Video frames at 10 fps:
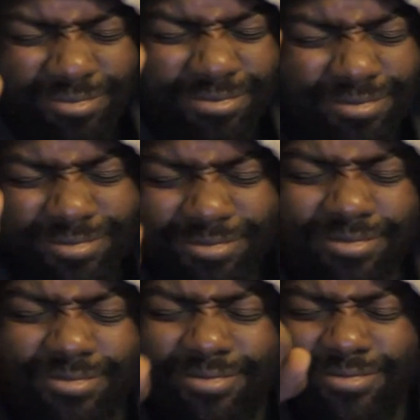
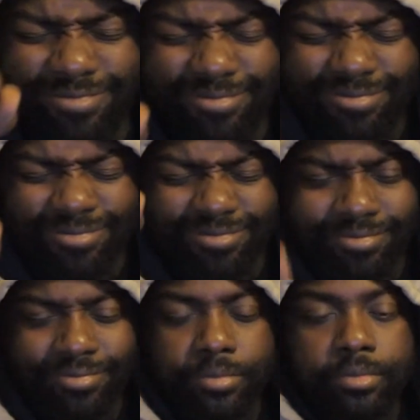
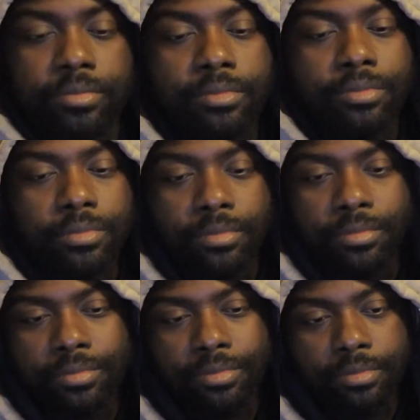
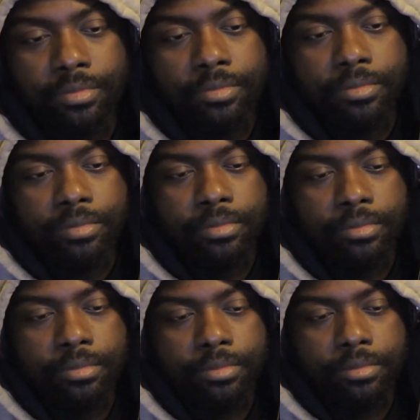
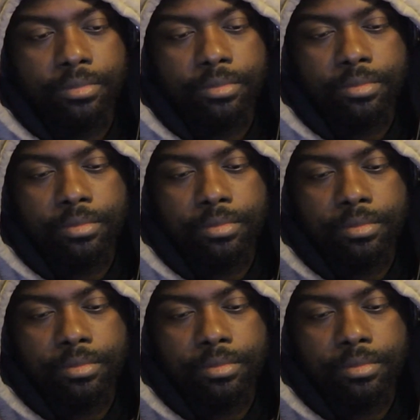No words are spoken by the person on screen.